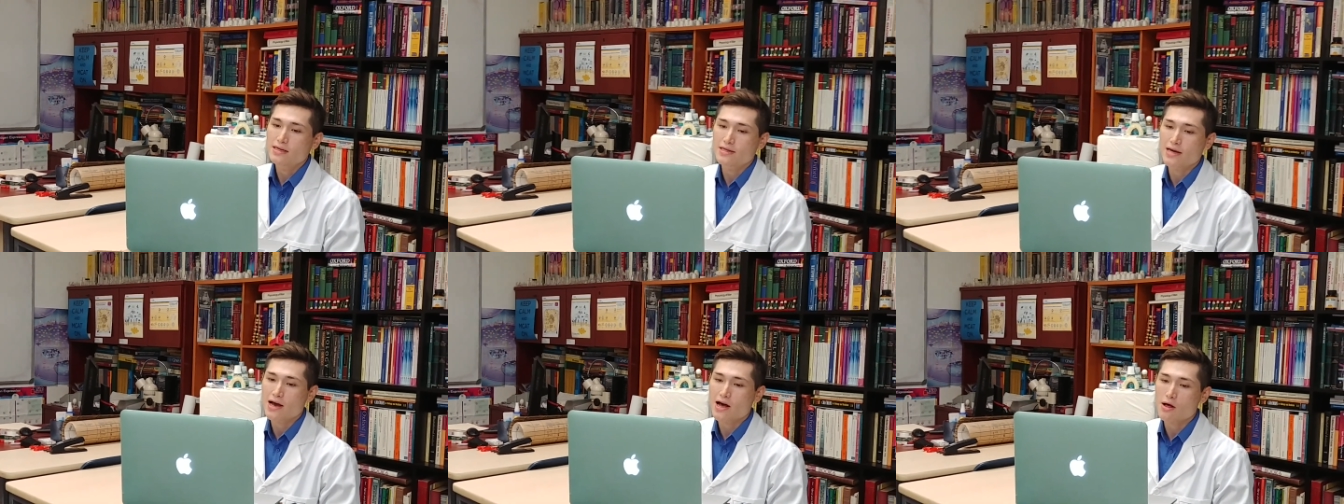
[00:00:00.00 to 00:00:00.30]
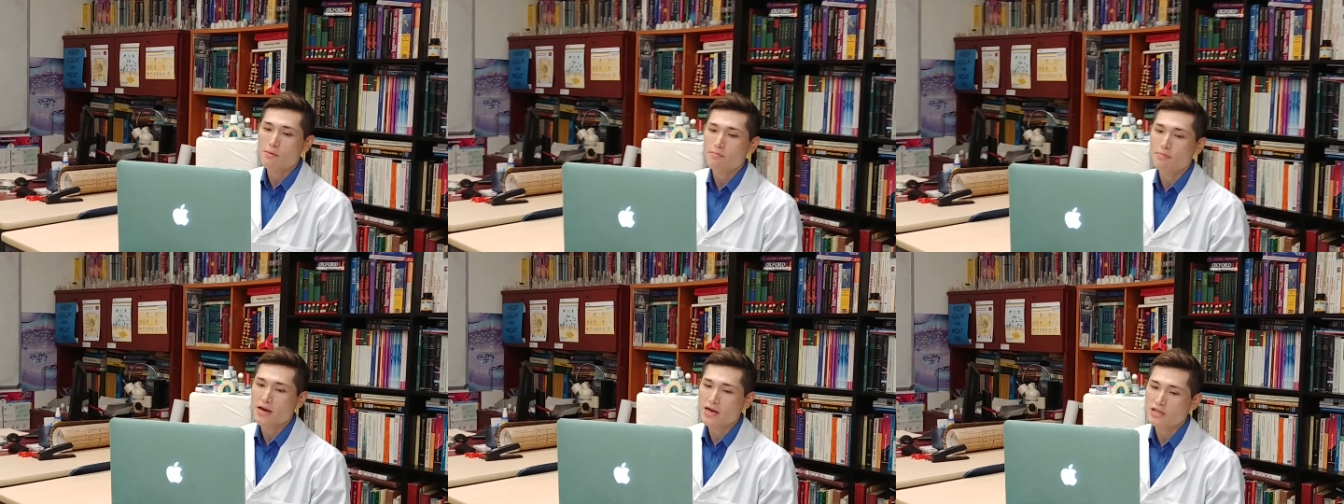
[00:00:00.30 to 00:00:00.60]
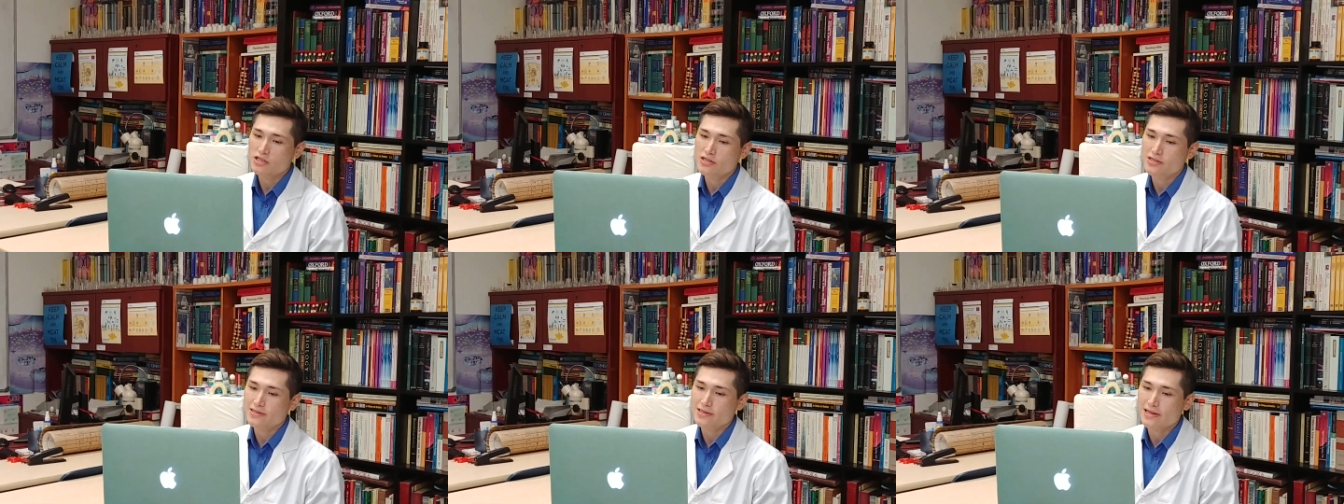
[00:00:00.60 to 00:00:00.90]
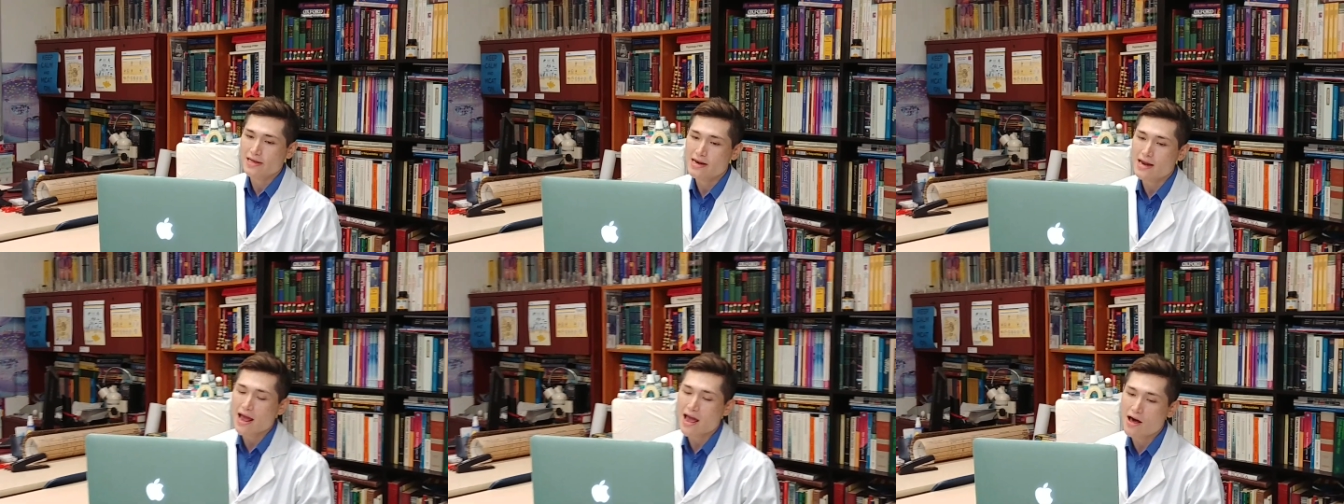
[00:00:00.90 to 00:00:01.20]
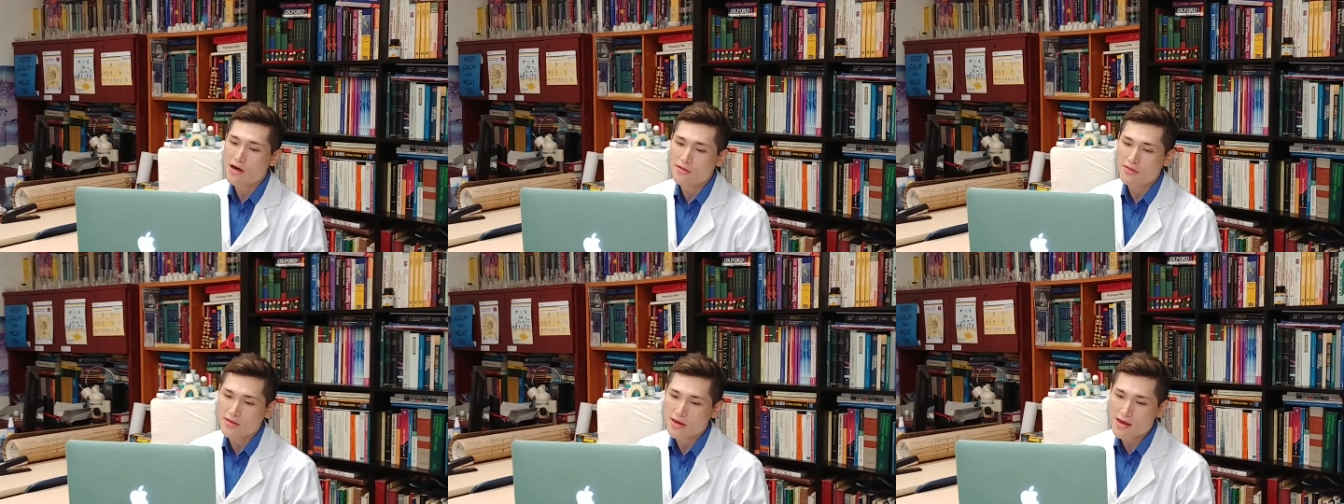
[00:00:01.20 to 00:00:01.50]
to help patients lead
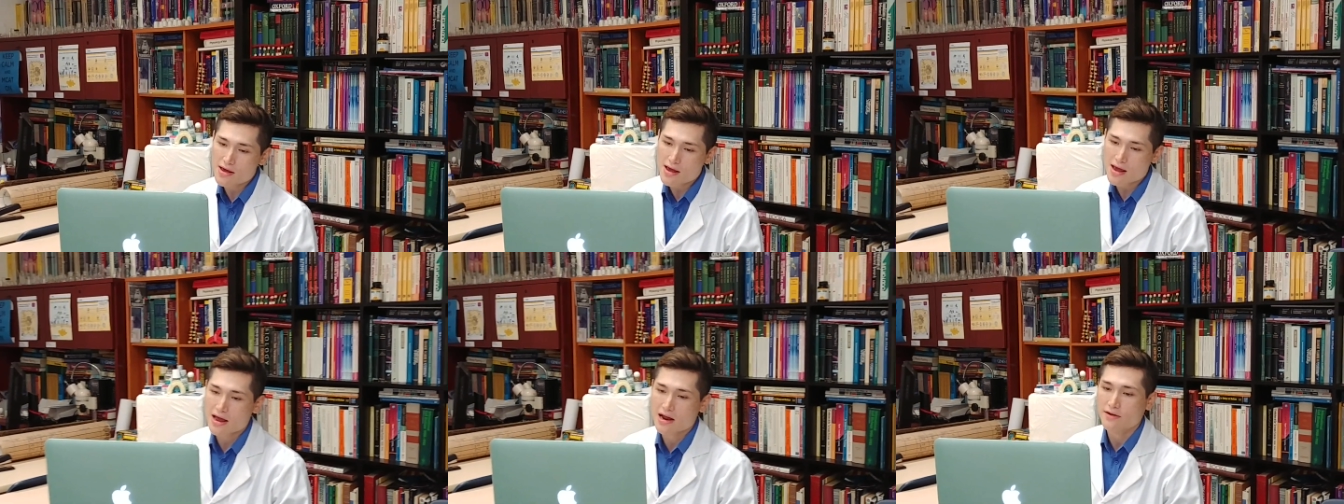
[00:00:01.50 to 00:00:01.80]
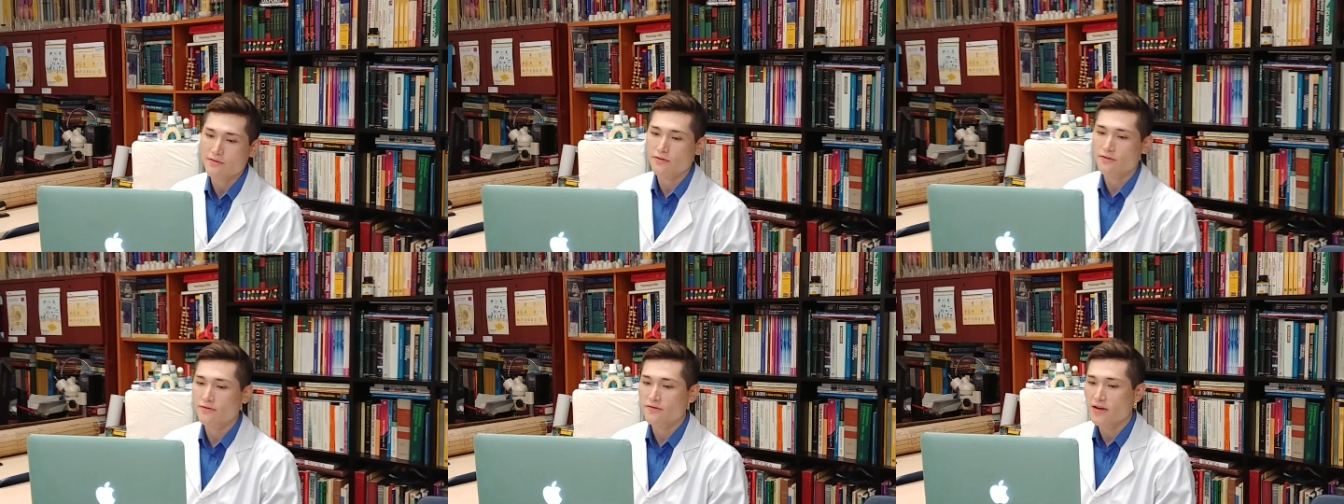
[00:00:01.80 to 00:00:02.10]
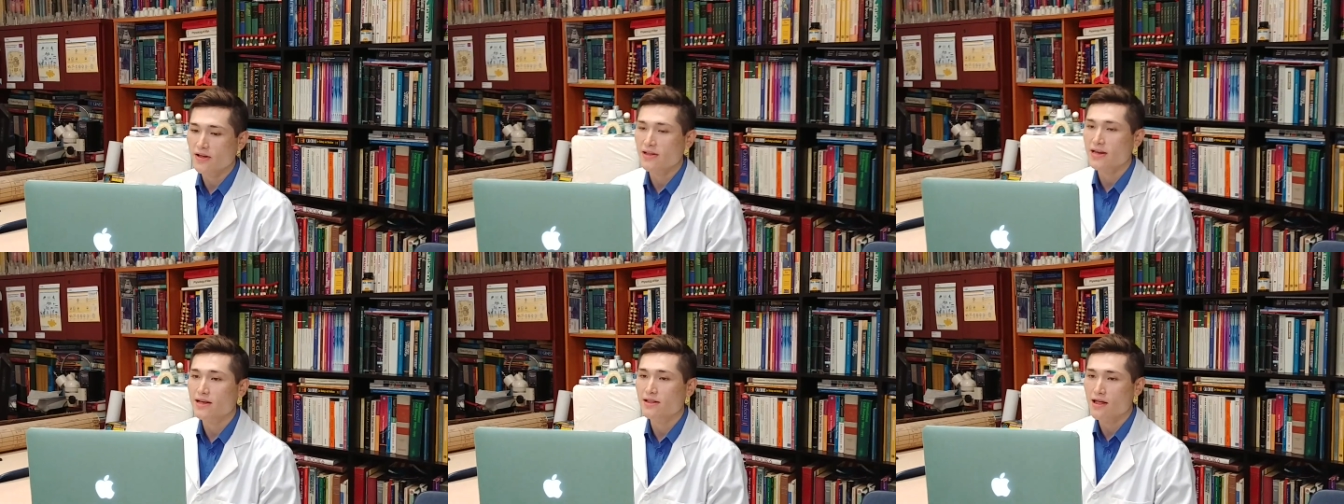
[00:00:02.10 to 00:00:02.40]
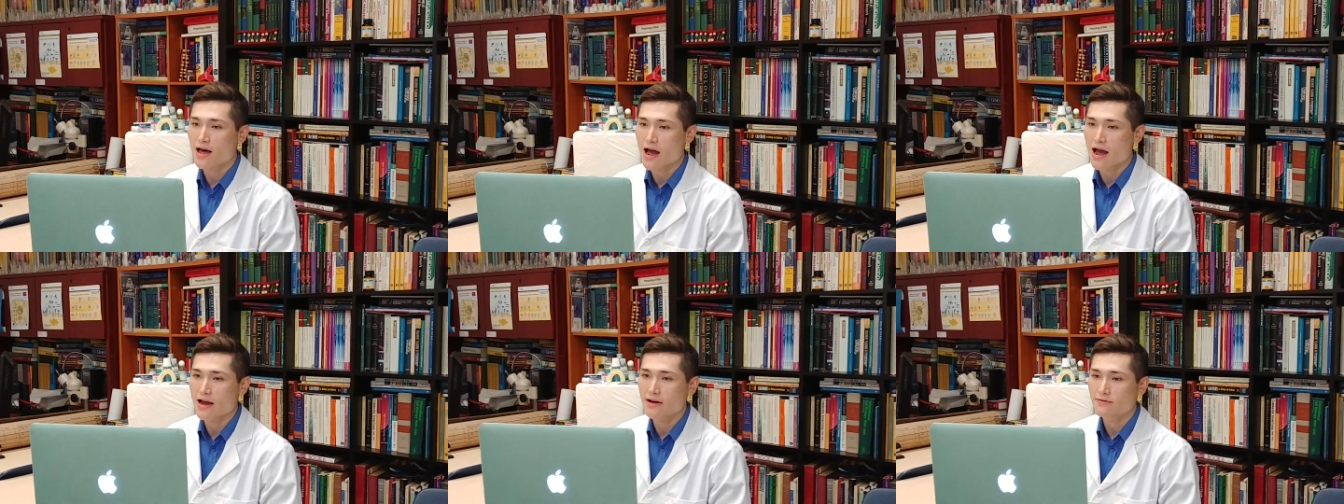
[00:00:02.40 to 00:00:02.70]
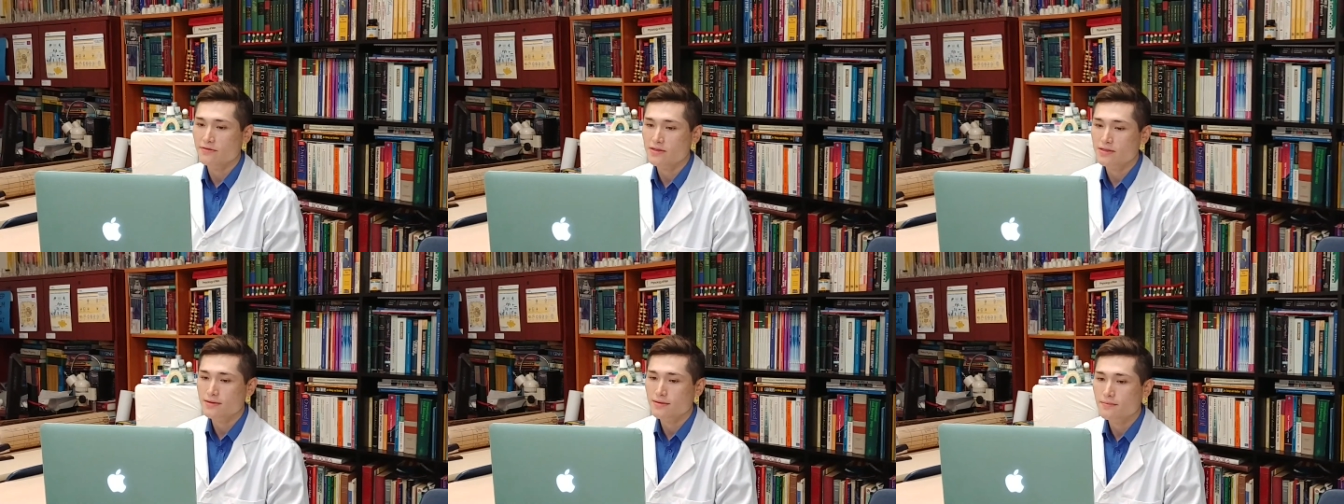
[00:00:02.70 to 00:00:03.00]
healthy and fulfilling
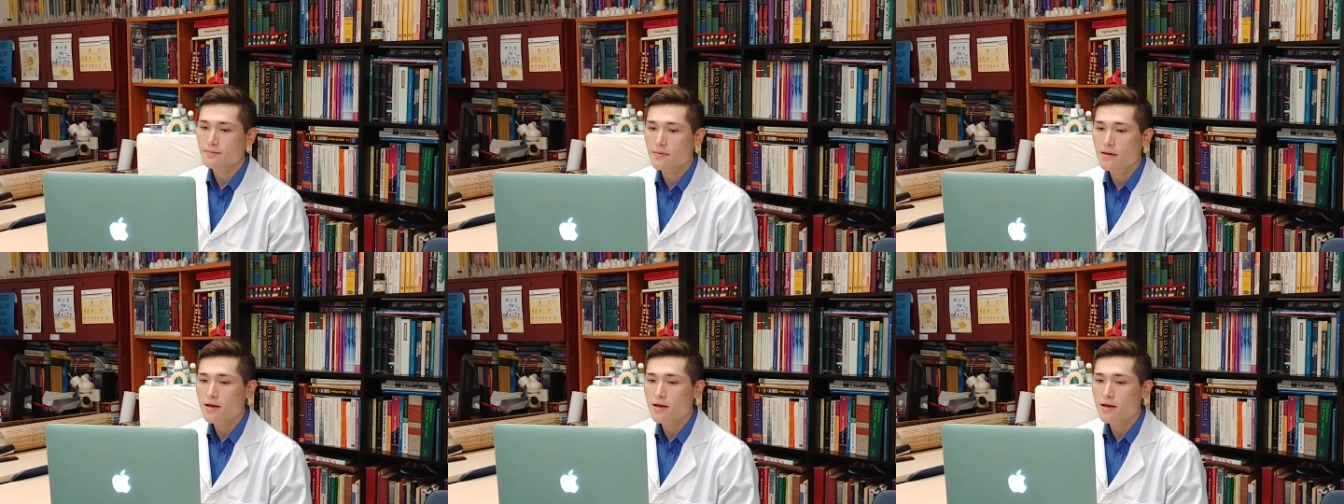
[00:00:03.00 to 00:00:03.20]
lives.